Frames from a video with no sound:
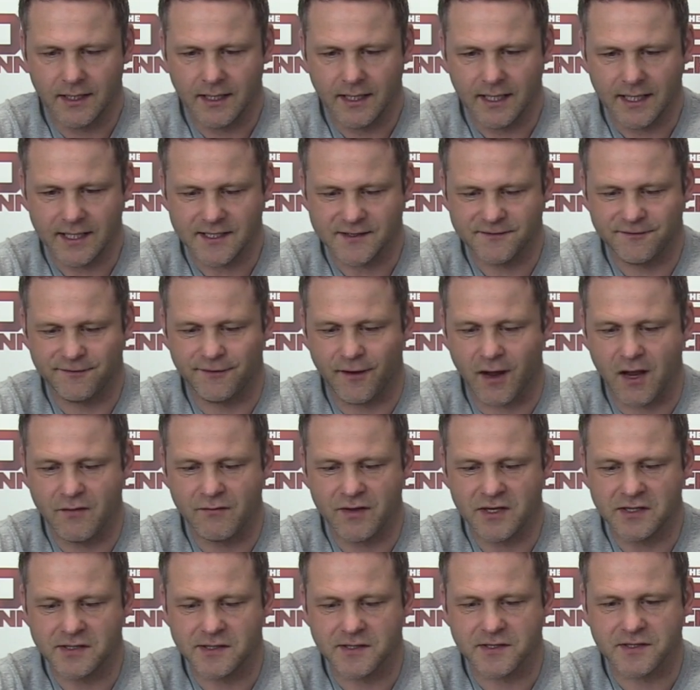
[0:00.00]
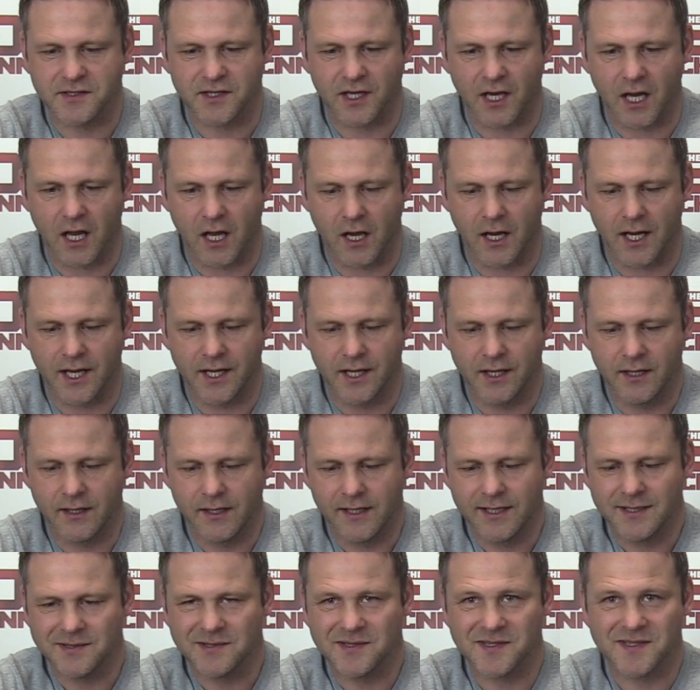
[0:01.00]
is 5 inches to the line,
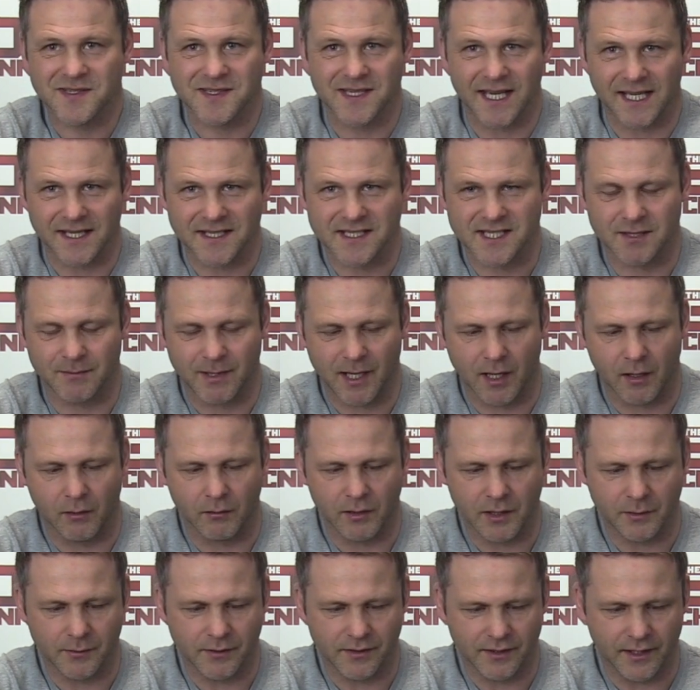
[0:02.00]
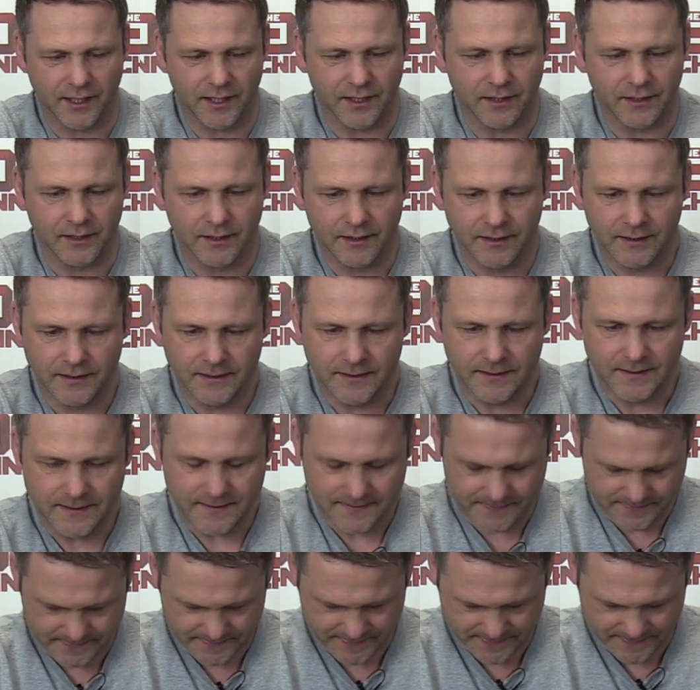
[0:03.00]
6 to be wholly within.
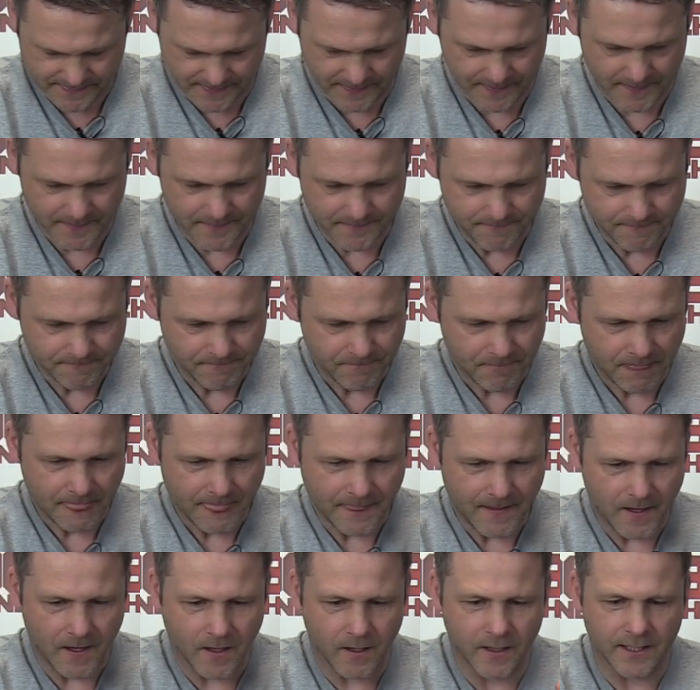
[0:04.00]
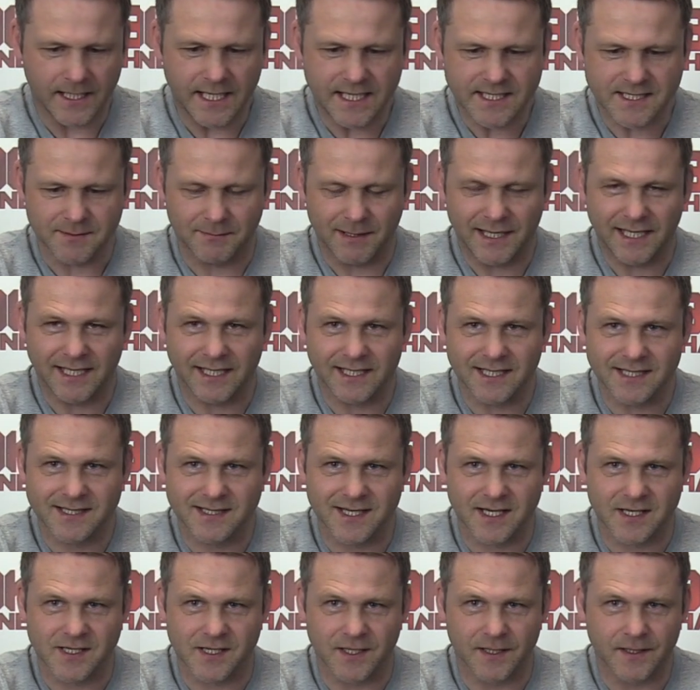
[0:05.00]
So I need to make a
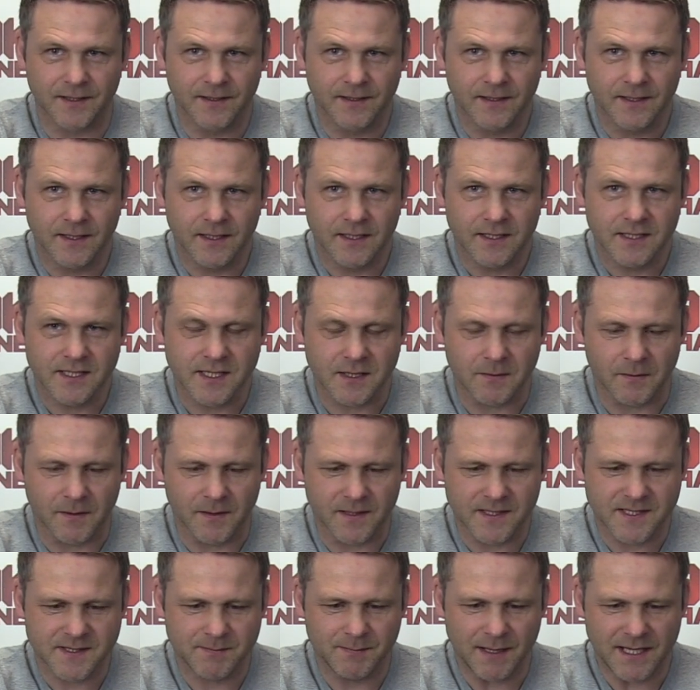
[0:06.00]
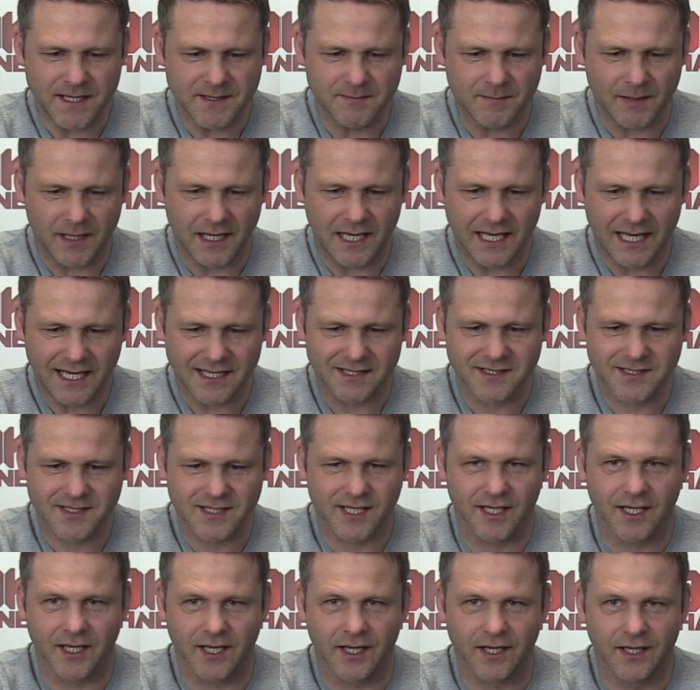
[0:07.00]
decision. Do I spend my last
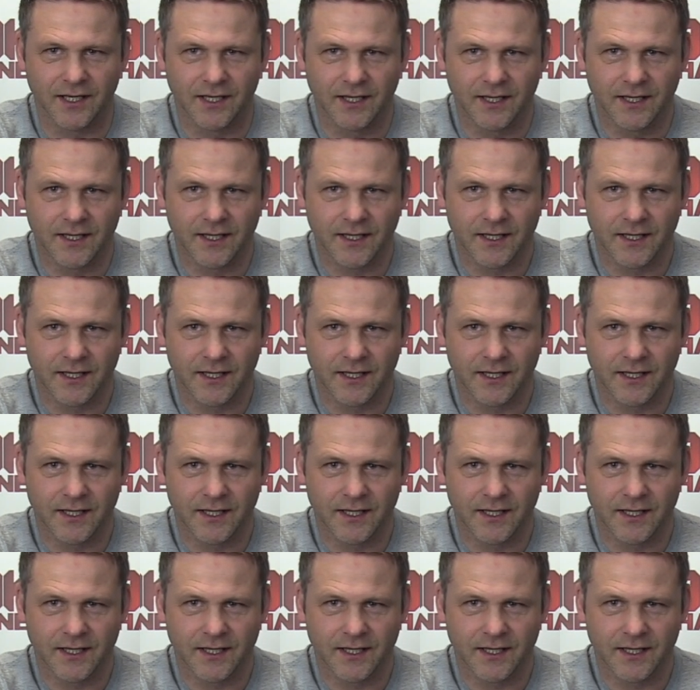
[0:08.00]
turn